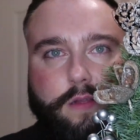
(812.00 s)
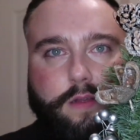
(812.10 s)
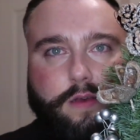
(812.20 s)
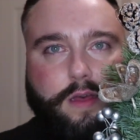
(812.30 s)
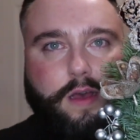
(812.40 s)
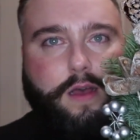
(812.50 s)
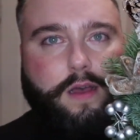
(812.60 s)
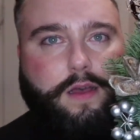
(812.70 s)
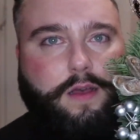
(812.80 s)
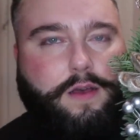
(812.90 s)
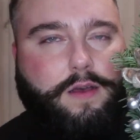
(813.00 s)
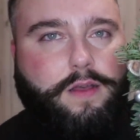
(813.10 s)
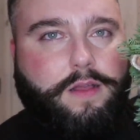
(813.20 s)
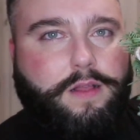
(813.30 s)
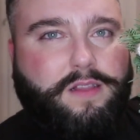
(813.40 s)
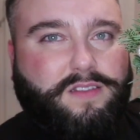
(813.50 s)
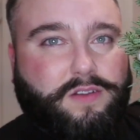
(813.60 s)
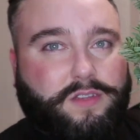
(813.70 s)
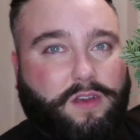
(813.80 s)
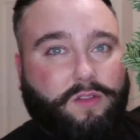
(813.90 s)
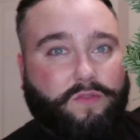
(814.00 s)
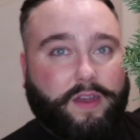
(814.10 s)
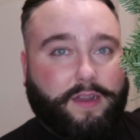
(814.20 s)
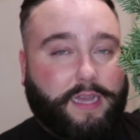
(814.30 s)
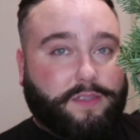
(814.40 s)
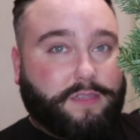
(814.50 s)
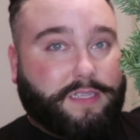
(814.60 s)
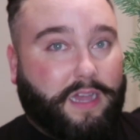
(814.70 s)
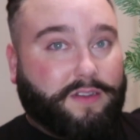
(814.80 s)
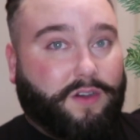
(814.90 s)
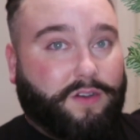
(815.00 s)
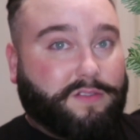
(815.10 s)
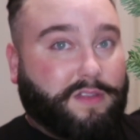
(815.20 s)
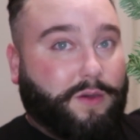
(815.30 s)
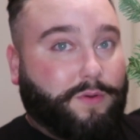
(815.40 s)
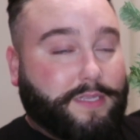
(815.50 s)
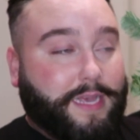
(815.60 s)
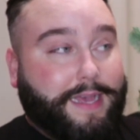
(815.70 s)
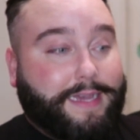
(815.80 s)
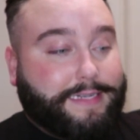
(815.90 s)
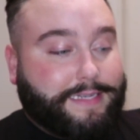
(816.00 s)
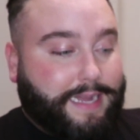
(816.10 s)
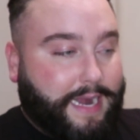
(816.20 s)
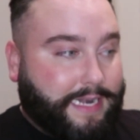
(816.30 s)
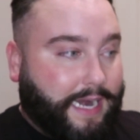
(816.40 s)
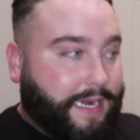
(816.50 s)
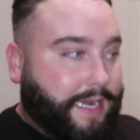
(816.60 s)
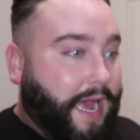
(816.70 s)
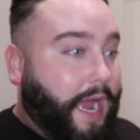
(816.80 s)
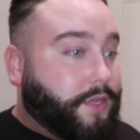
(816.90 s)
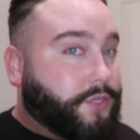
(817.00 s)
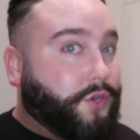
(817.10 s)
Look at that. So I just thought it looked really nice on the side door, so that was nine ninety-nine.